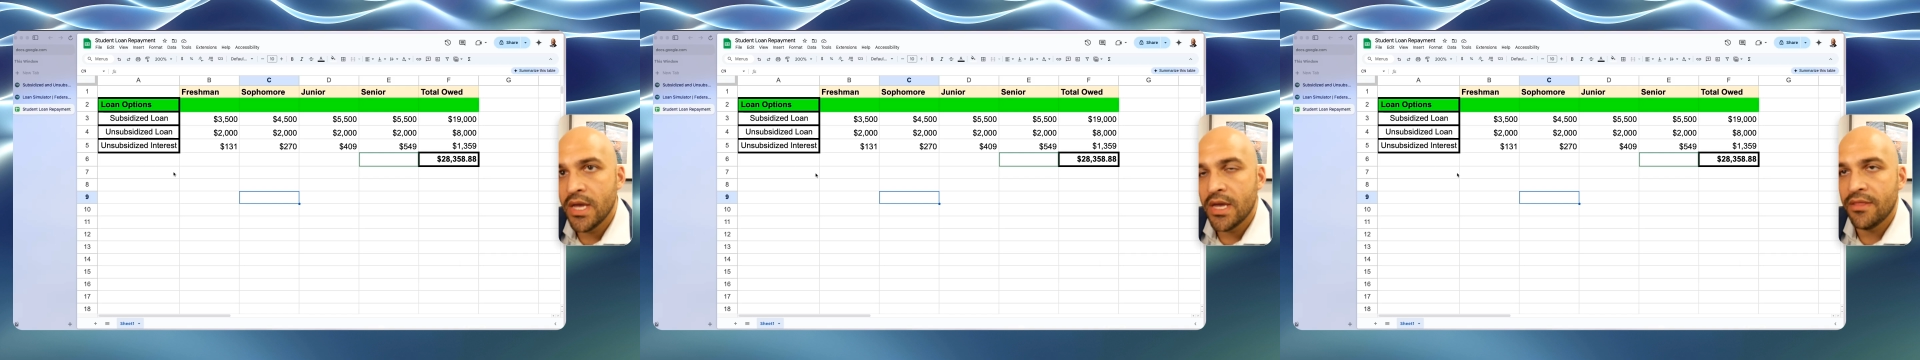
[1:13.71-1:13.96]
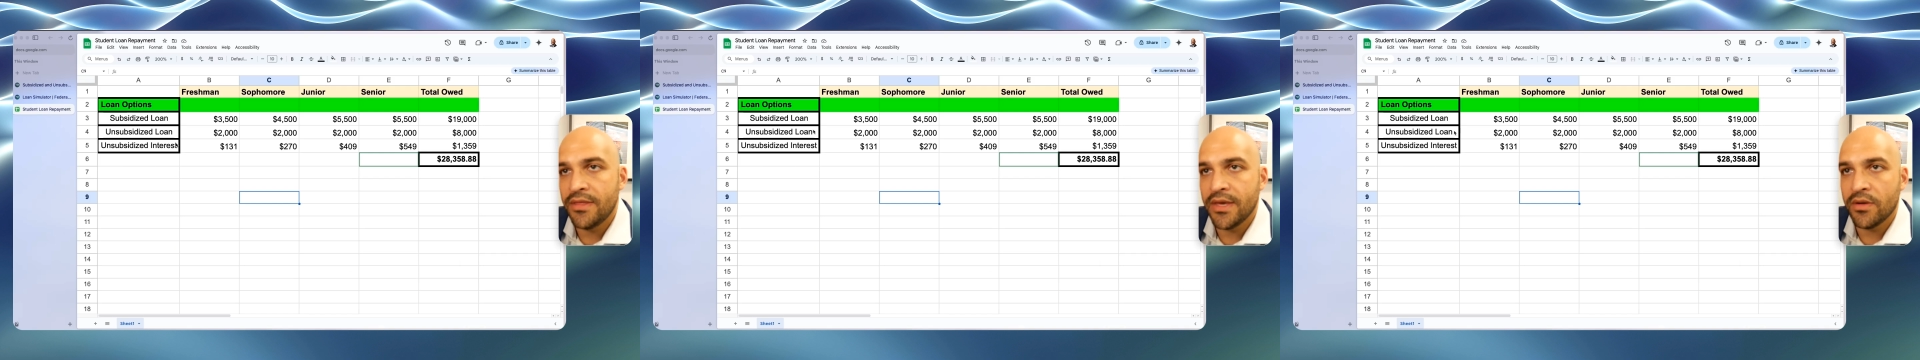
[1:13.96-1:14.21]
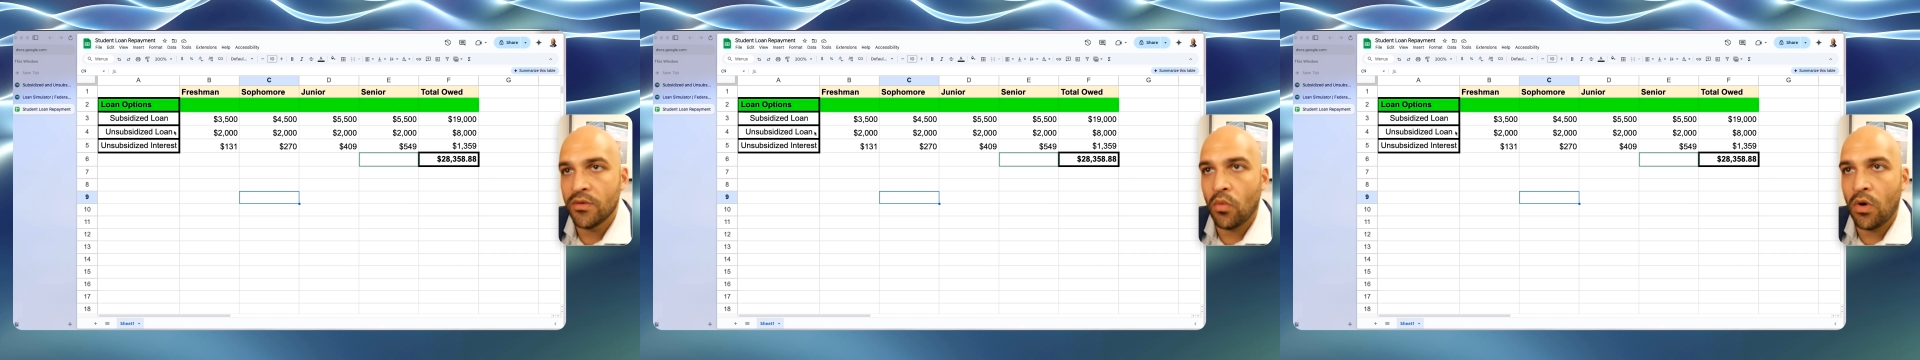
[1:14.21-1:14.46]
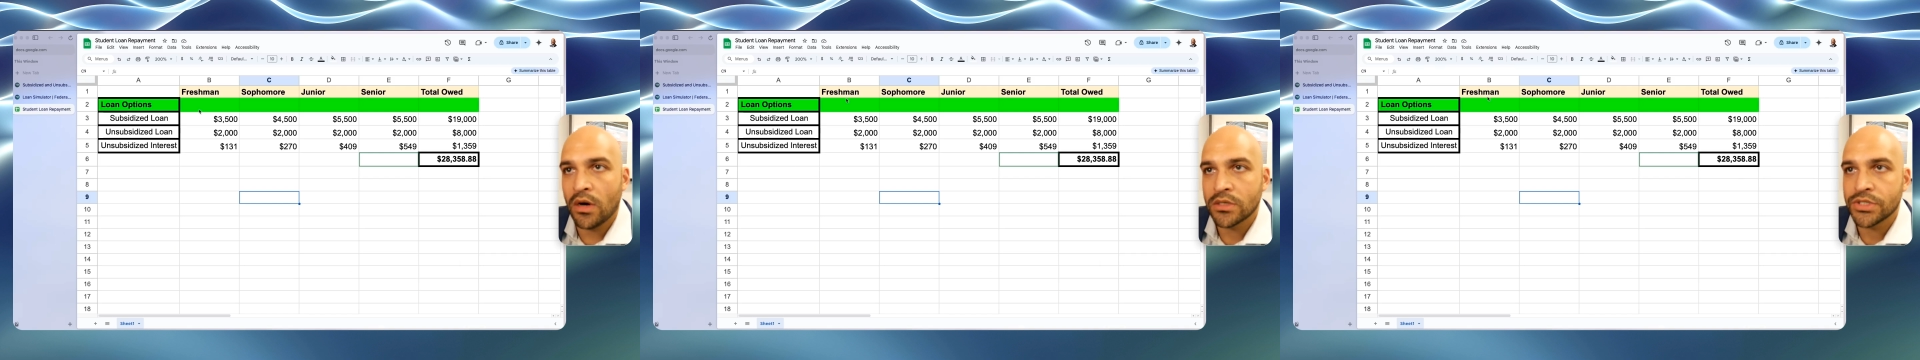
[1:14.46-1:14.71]
that
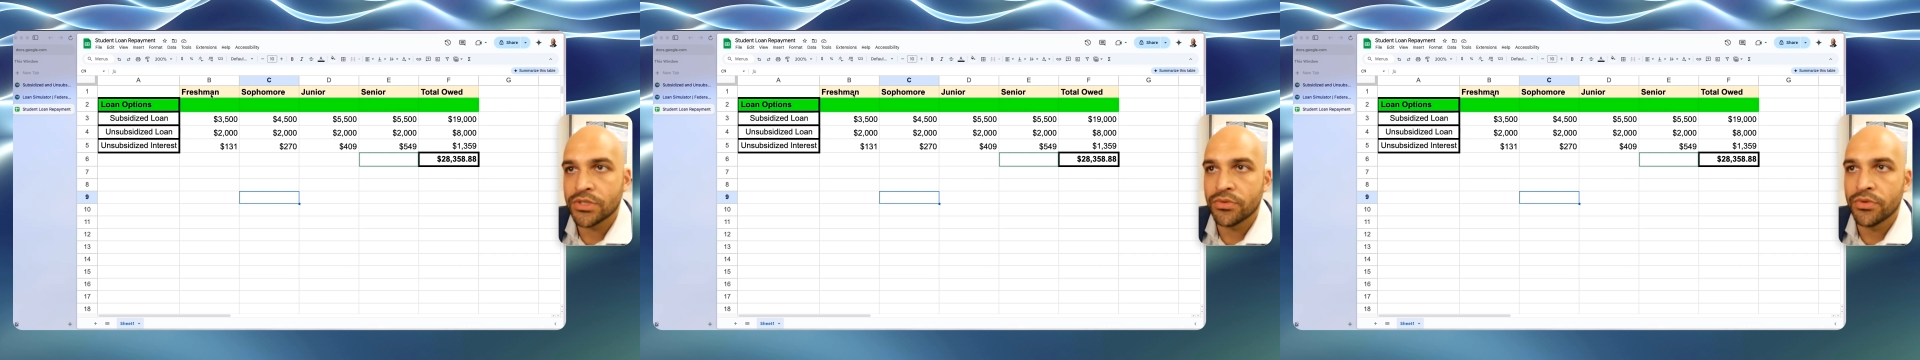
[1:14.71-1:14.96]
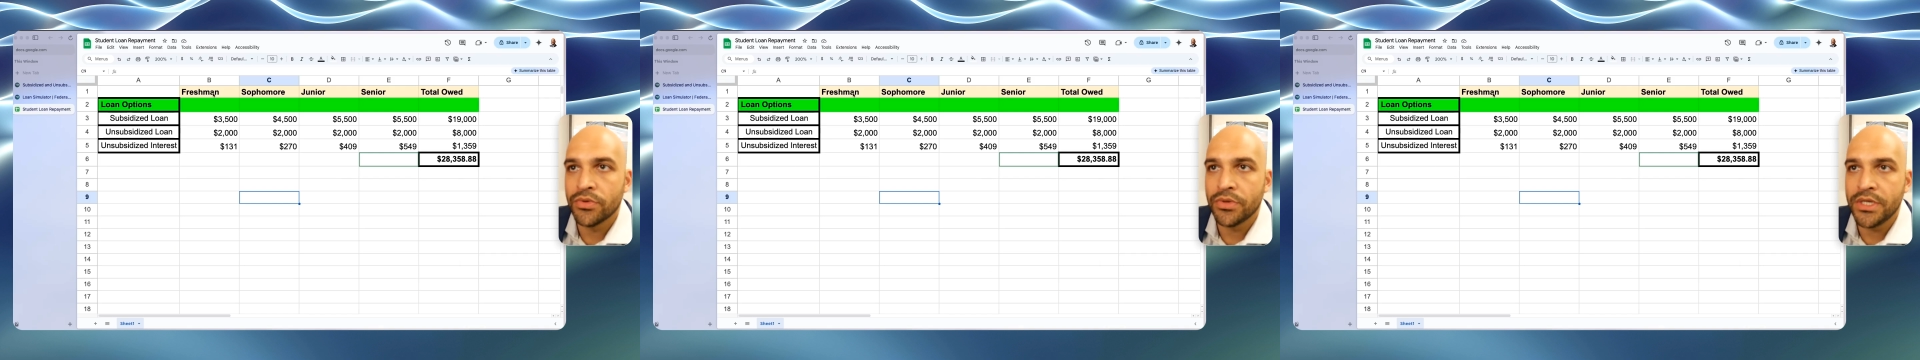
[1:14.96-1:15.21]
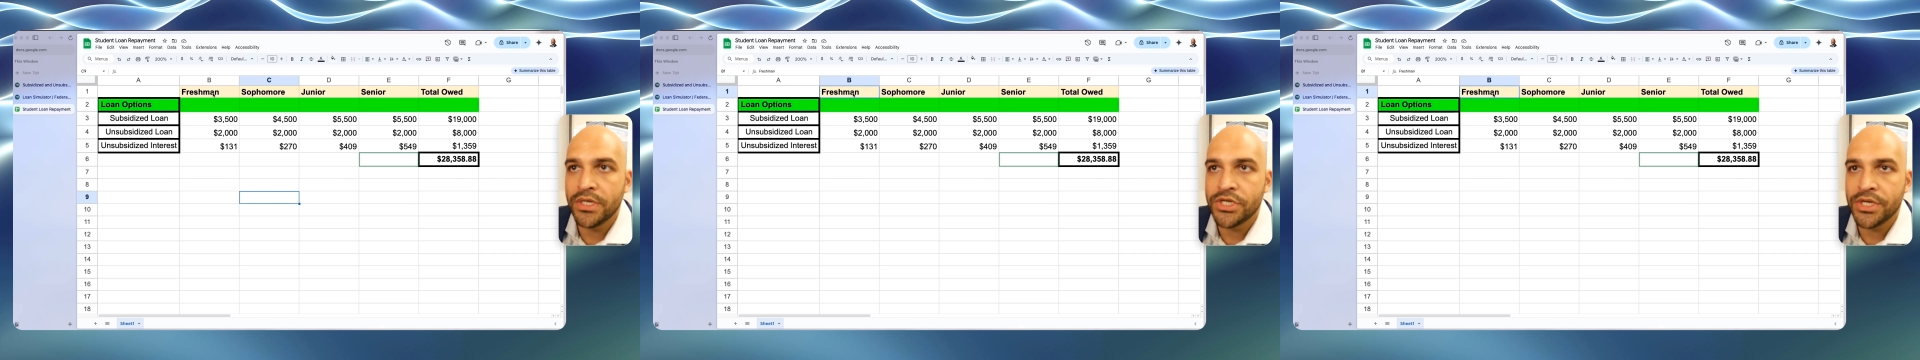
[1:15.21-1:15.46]
walks through each